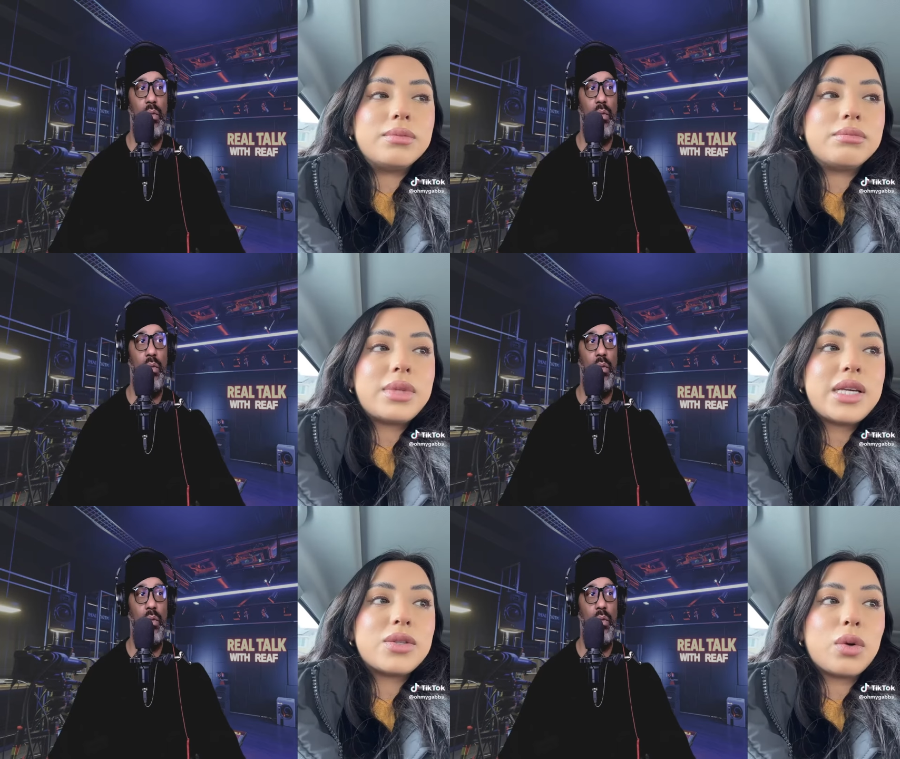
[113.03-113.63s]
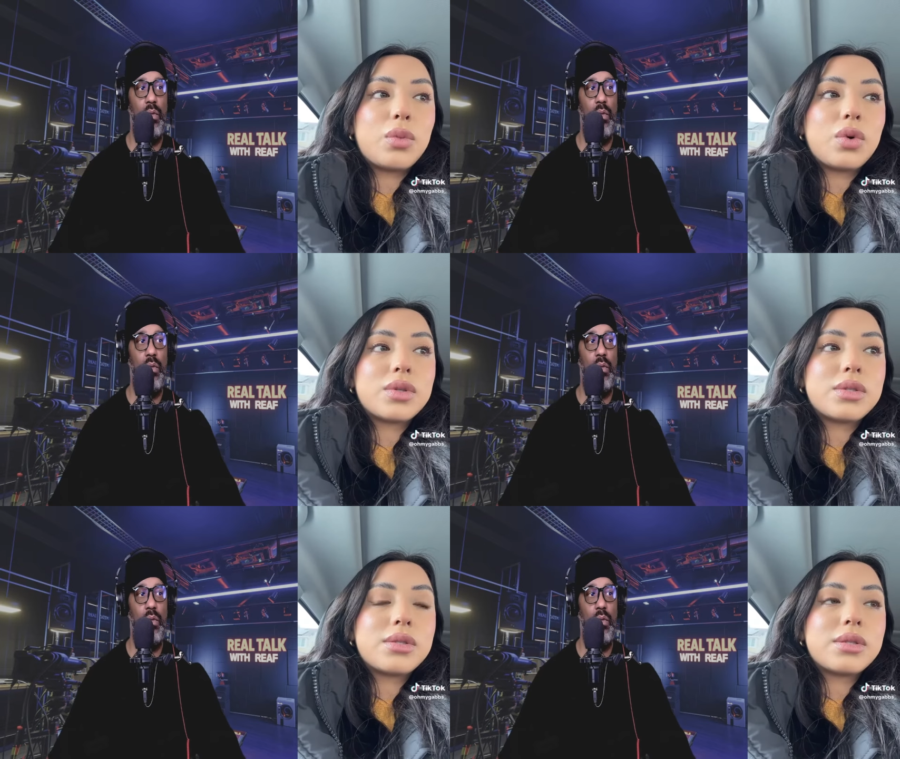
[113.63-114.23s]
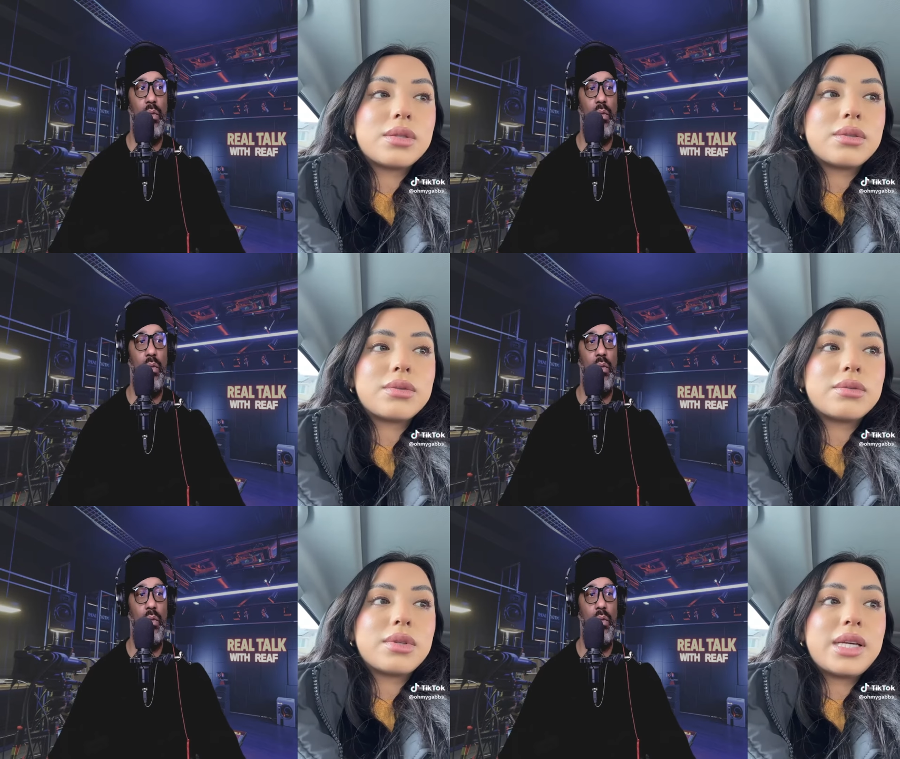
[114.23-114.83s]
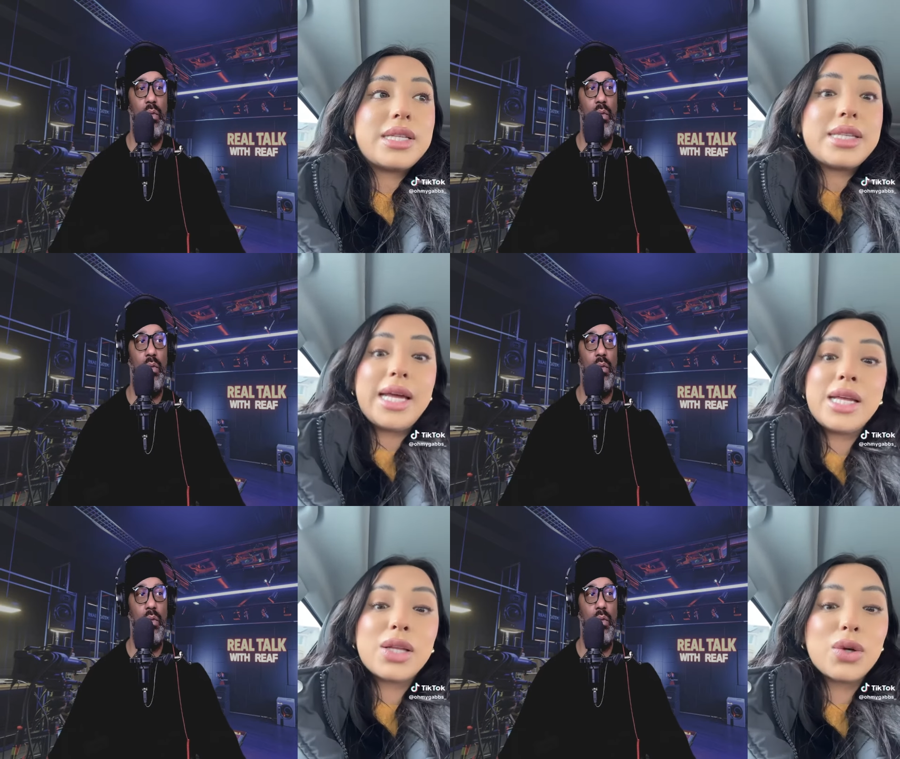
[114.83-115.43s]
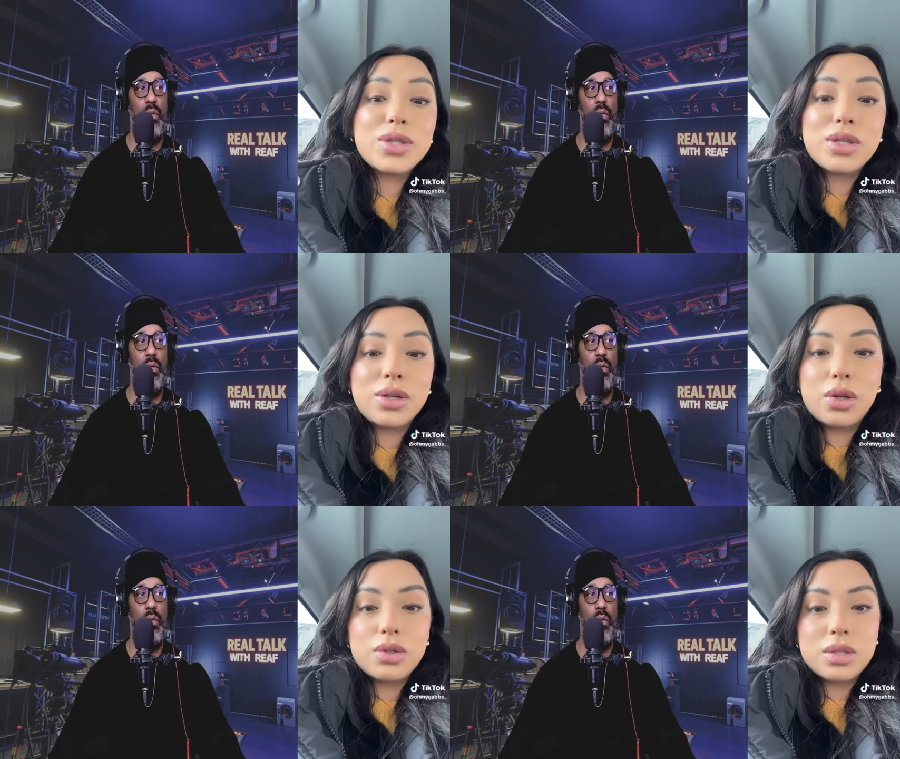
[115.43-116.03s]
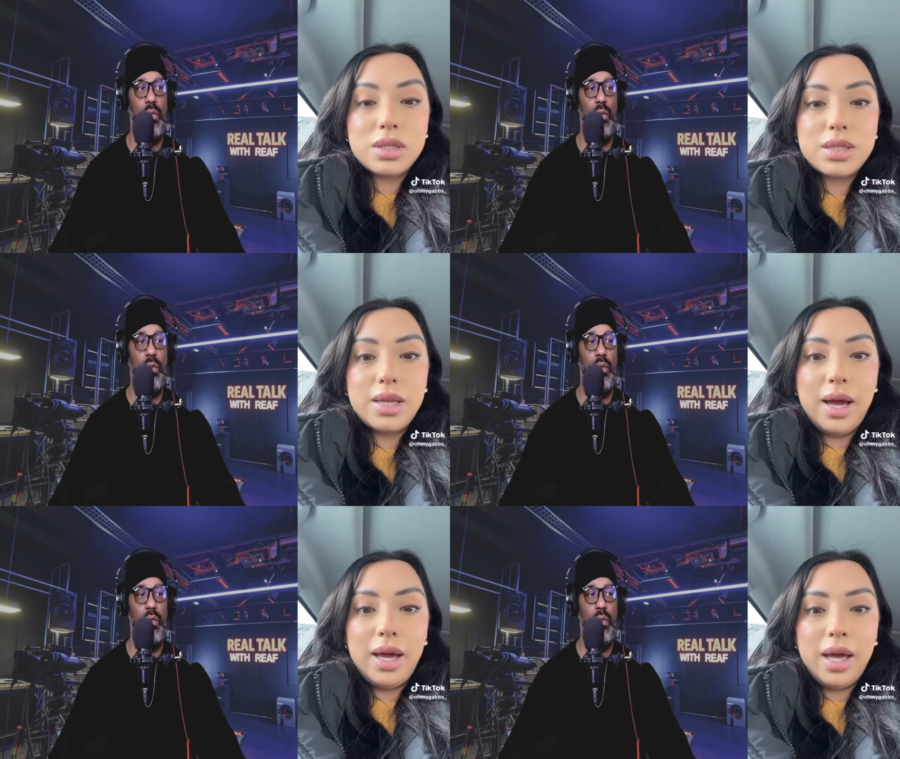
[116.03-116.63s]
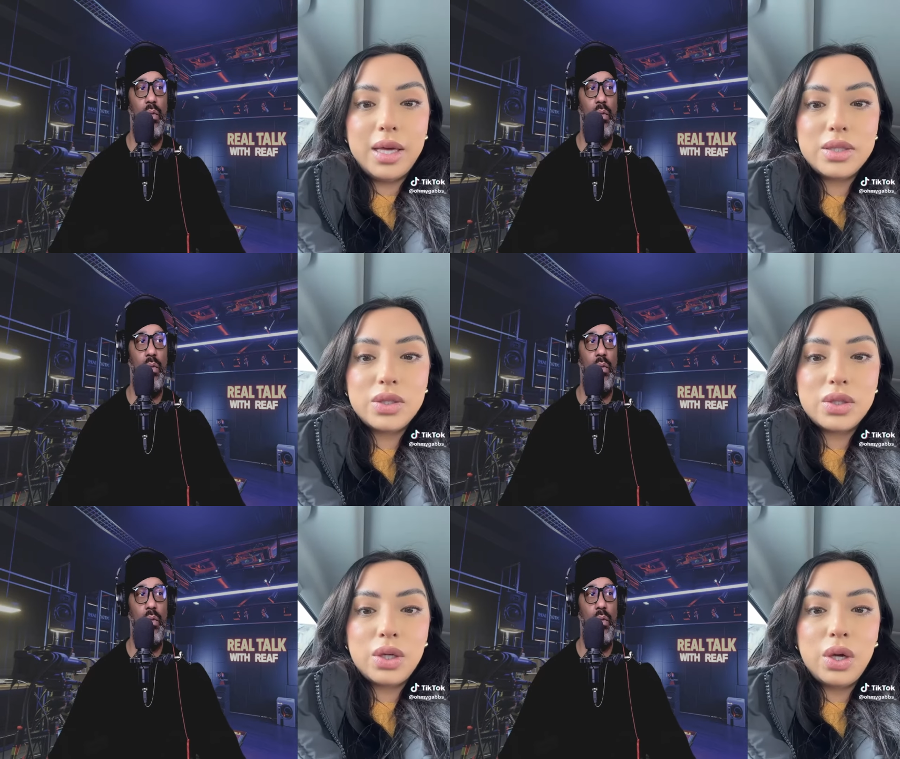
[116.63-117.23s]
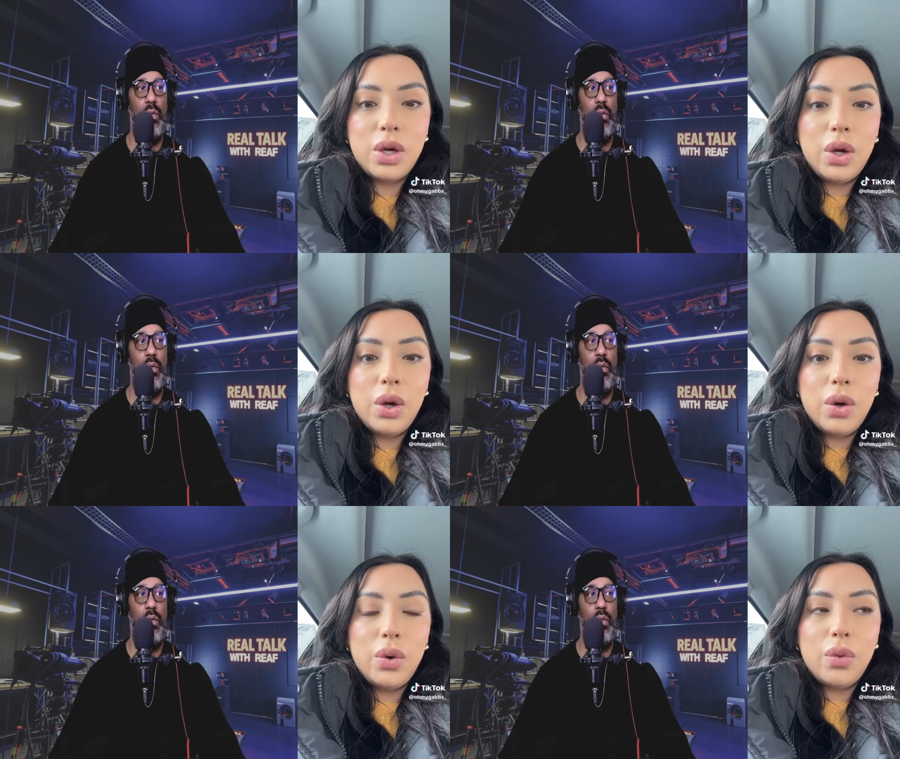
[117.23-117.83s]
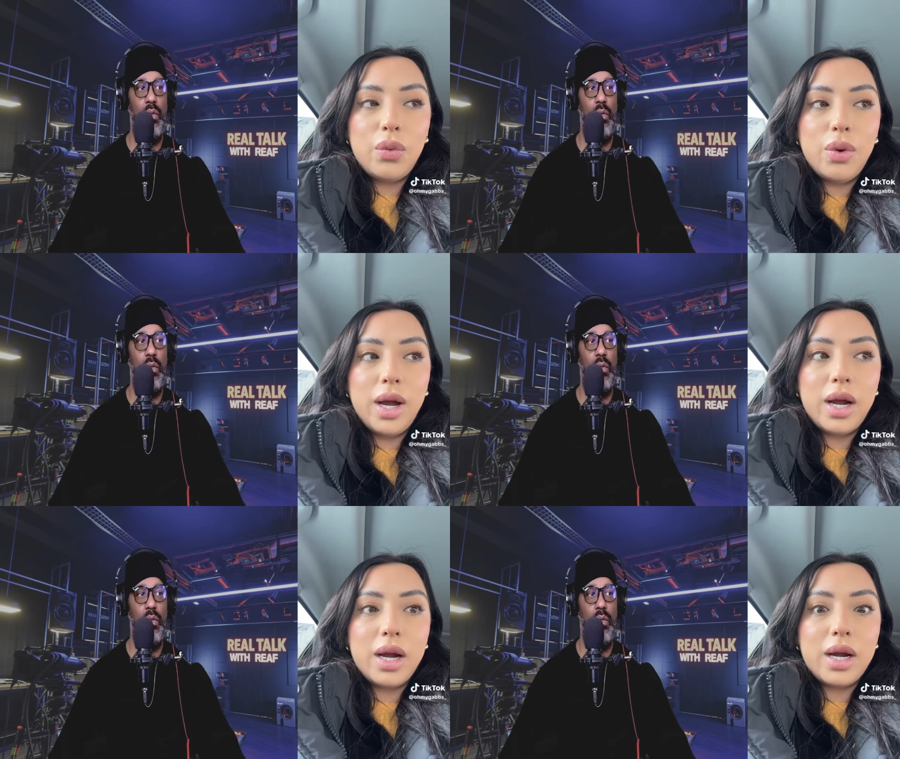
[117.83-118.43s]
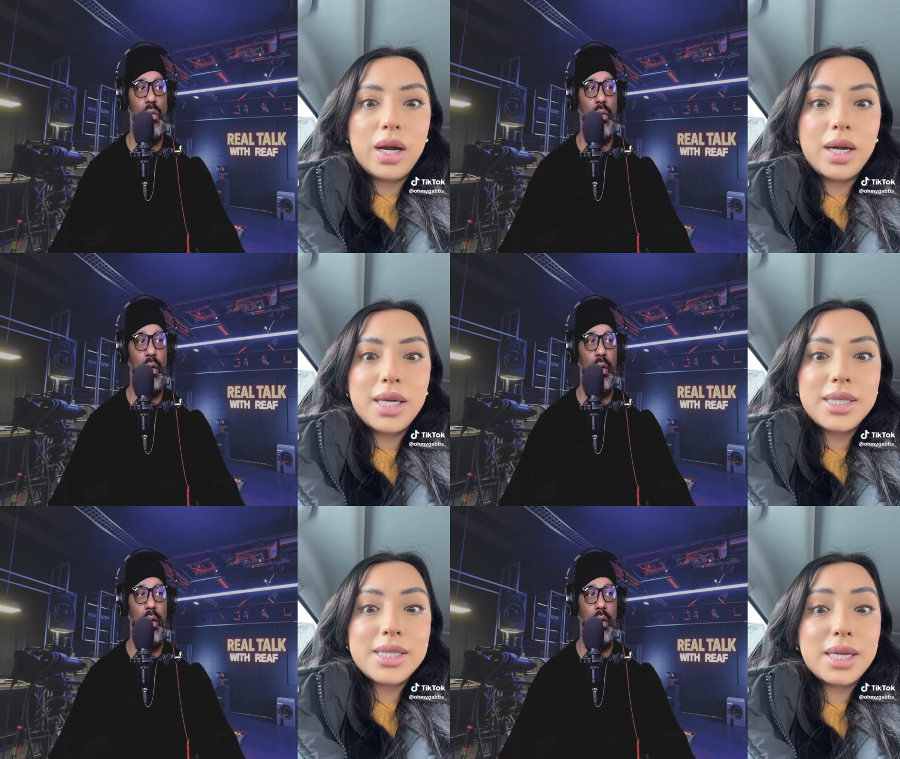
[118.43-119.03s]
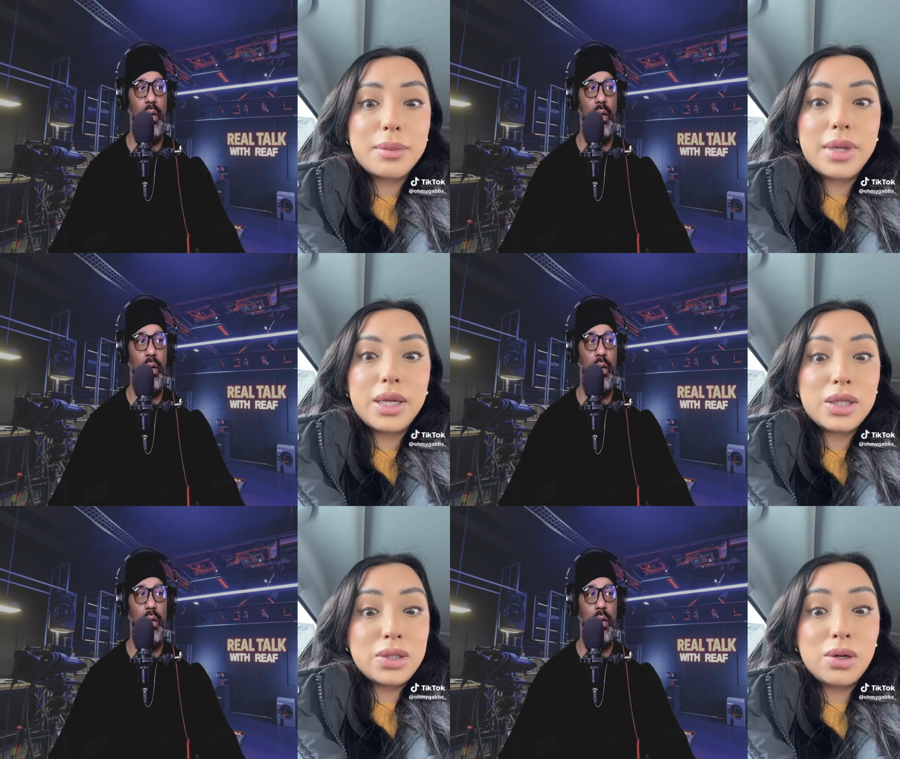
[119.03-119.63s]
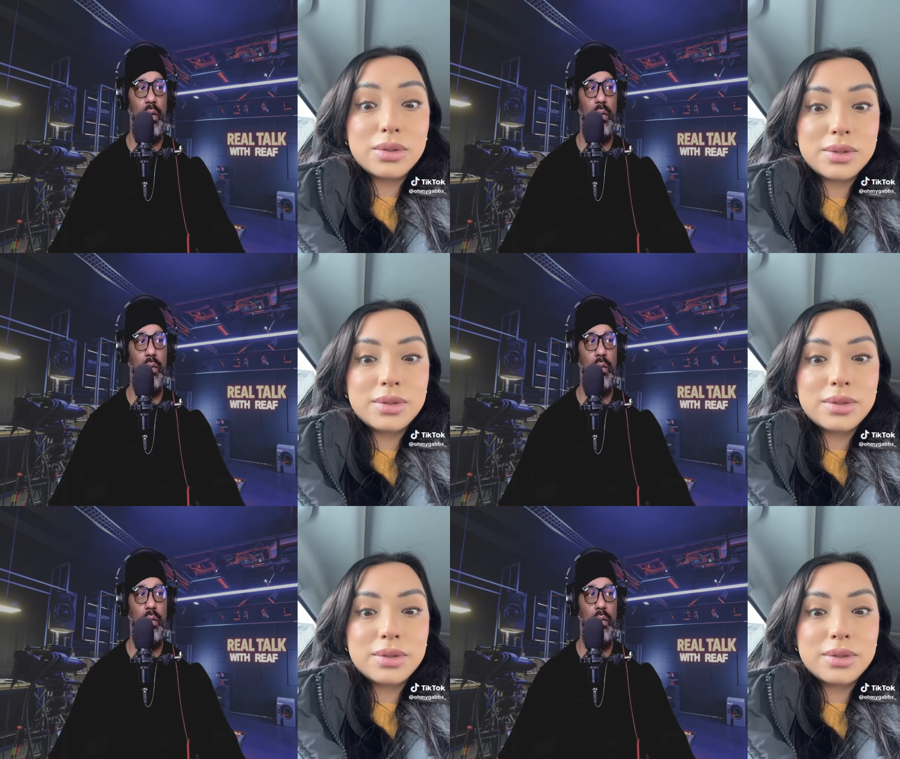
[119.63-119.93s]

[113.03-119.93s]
Speaker 1: he's getting closer and closer to that age where he's gonna be an adult,